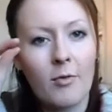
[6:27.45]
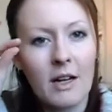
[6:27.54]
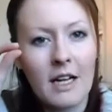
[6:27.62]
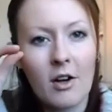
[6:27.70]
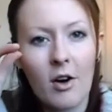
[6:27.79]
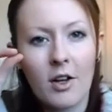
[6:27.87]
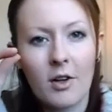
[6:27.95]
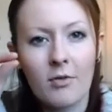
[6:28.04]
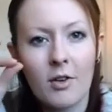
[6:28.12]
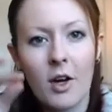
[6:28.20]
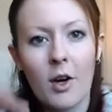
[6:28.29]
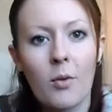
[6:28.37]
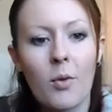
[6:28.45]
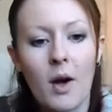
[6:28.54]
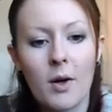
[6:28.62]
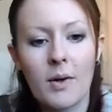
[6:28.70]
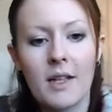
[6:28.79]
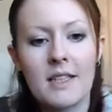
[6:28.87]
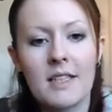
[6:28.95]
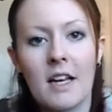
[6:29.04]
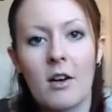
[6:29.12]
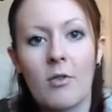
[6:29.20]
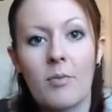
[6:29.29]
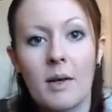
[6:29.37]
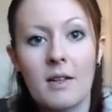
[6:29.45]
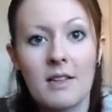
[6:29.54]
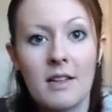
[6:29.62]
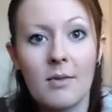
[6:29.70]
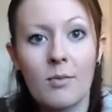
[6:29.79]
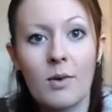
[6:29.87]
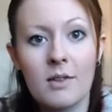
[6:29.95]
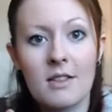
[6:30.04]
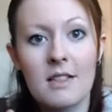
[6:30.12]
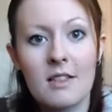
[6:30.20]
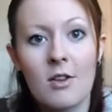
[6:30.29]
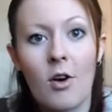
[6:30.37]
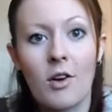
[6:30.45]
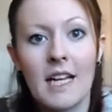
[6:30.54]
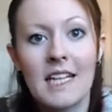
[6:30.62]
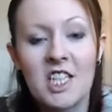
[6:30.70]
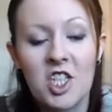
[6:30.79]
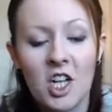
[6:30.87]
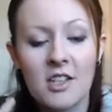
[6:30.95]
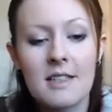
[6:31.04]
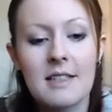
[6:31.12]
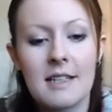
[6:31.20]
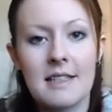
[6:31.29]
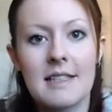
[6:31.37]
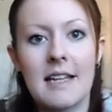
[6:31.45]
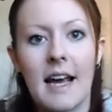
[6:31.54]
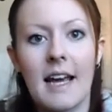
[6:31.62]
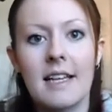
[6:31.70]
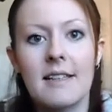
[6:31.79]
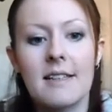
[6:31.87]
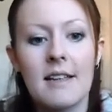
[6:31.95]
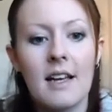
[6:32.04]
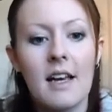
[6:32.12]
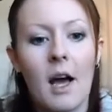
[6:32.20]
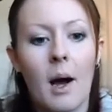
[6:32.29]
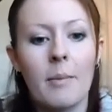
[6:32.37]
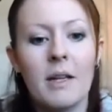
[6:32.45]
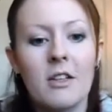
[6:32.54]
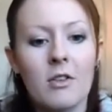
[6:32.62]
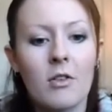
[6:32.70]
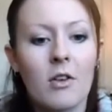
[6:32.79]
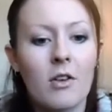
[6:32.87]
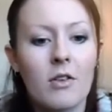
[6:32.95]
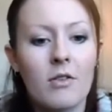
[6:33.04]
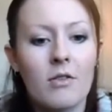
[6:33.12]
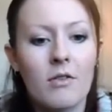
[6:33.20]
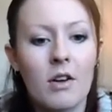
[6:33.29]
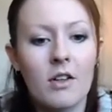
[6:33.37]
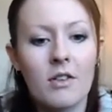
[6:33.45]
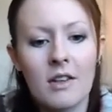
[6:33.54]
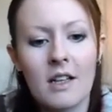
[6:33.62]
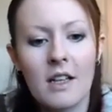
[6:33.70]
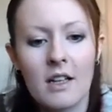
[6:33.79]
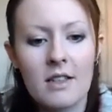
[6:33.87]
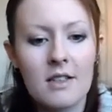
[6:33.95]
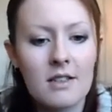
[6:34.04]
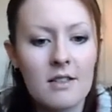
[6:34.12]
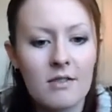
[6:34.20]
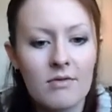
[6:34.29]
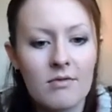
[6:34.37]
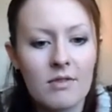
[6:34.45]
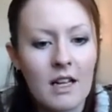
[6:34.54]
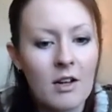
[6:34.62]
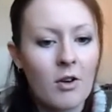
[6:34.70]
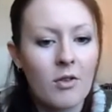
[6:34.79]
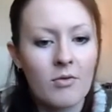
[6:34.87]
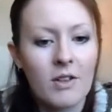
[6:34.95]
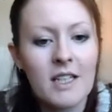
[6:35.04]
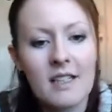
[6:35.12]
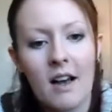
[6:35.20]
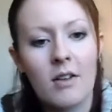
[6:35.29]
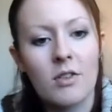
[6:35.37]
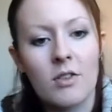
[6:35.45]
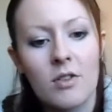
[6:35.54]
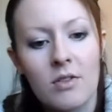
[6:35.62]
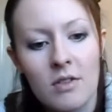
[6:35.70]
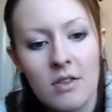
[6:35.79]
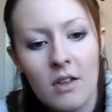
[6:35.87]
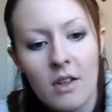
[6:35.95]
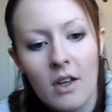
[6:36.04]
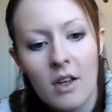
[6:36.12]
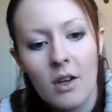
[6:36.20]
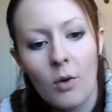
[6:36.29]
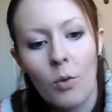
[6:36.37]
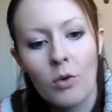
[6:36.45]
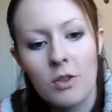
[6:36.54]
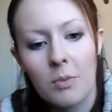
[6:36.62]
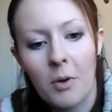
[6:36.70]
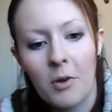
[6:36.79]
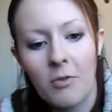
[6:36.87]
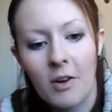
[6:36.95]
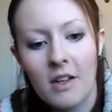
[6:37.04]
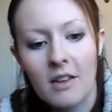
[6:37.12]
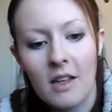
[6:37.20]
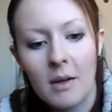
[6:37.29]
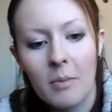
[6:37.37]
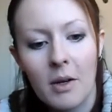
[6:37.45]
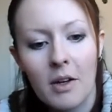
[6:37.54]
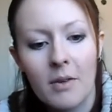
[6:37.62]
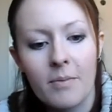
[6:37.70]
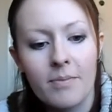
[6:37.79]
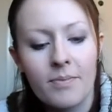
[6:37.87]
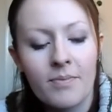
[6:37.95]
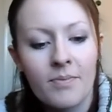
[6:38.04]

and really kind of work with it to get it off, because once it's on, it just stays. I mean, I don't think they're not retailed as waterproof or anything, but